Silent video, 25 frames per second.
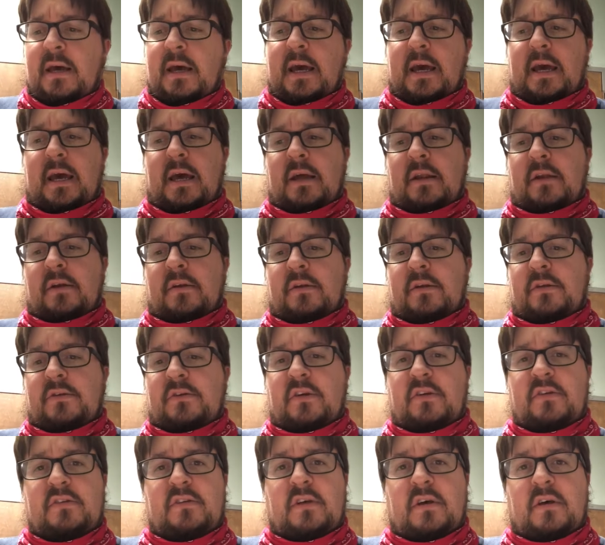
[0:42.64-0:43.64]
And
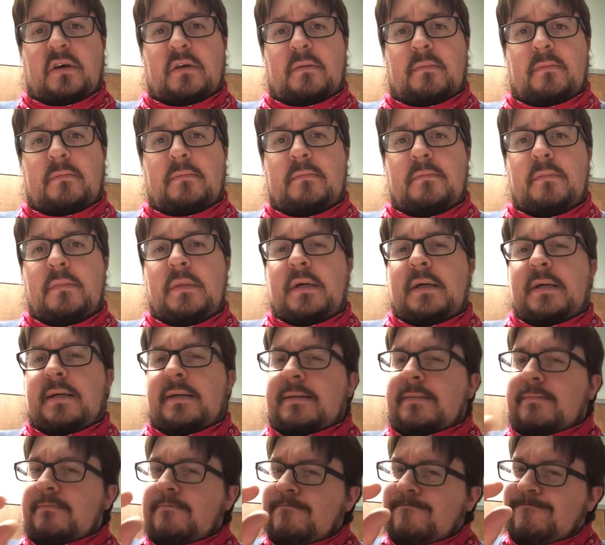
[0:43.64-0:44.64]
just a uh,
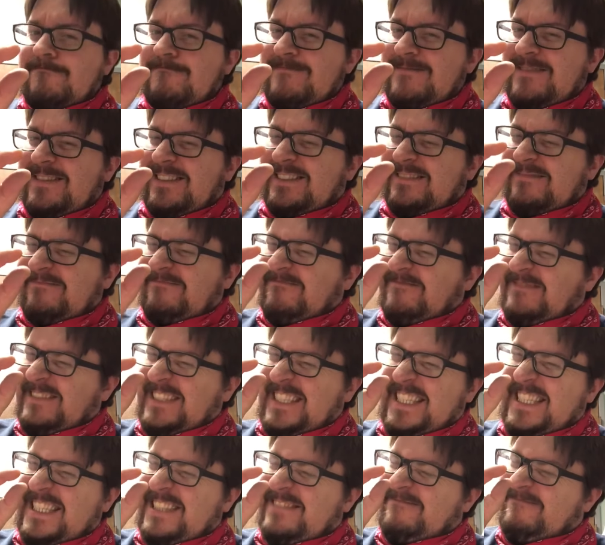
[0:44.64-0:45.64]

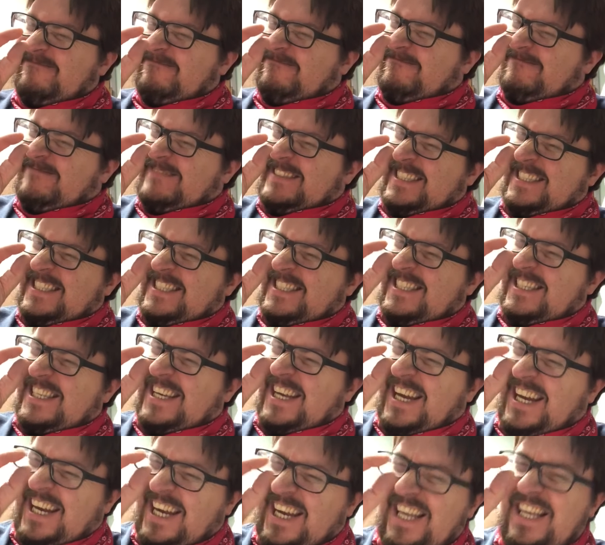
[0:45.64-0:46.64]
the, the
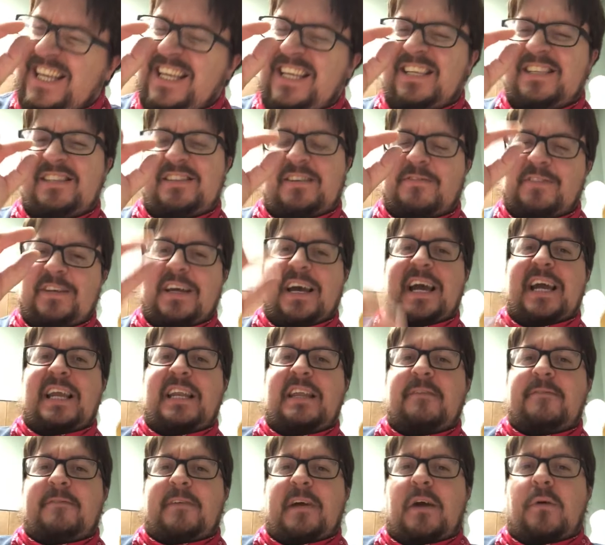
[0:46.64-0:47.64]
tiniest of
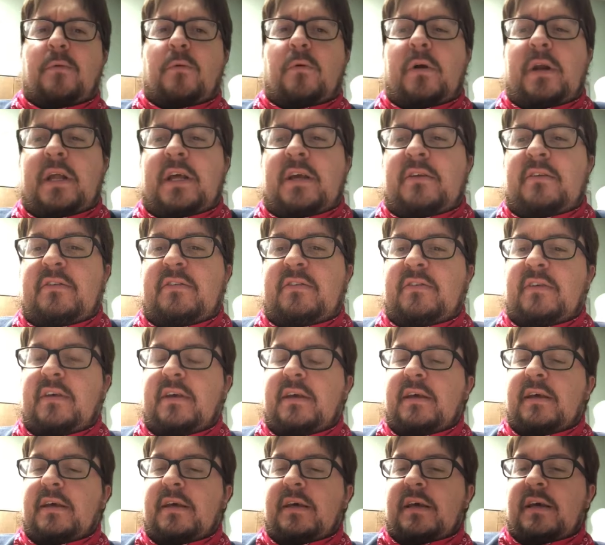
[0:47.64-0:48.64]
tiny fair warnings.
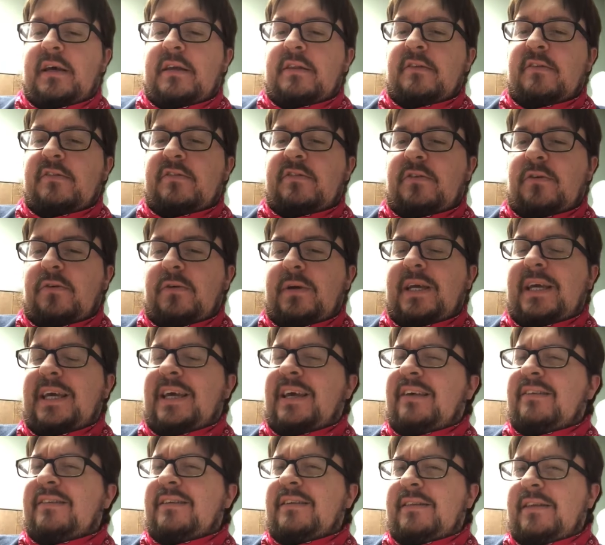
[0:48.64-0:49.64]
The story
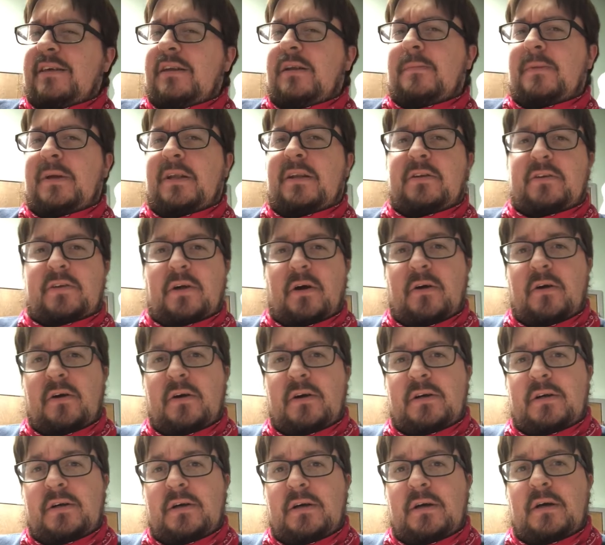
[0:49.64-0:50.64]
is a little bit
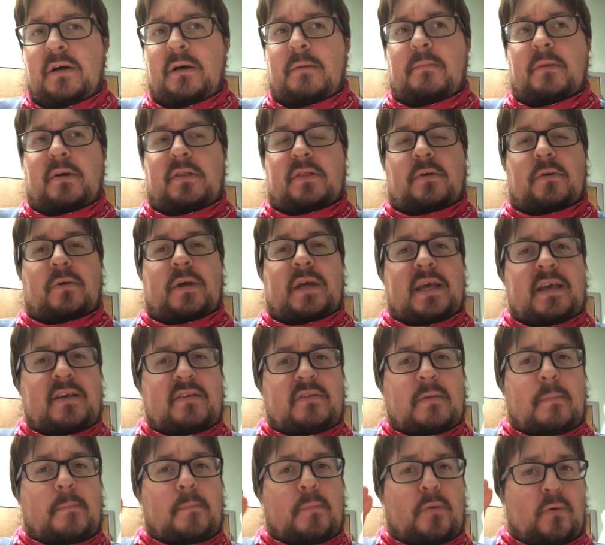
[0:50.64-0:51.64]
dark, but there
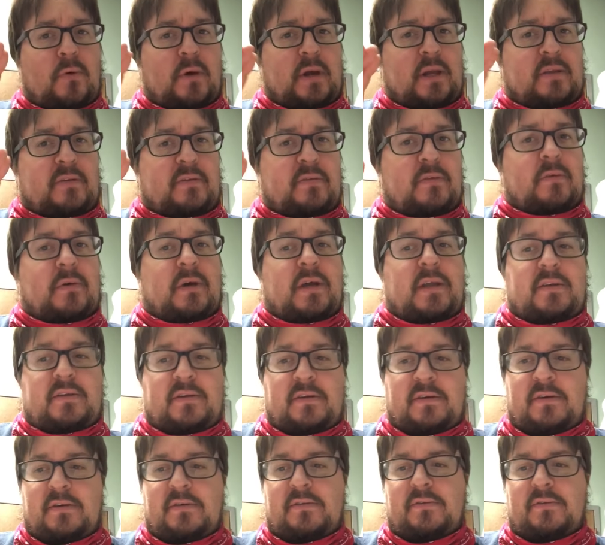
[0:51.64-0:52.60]
is a point to it.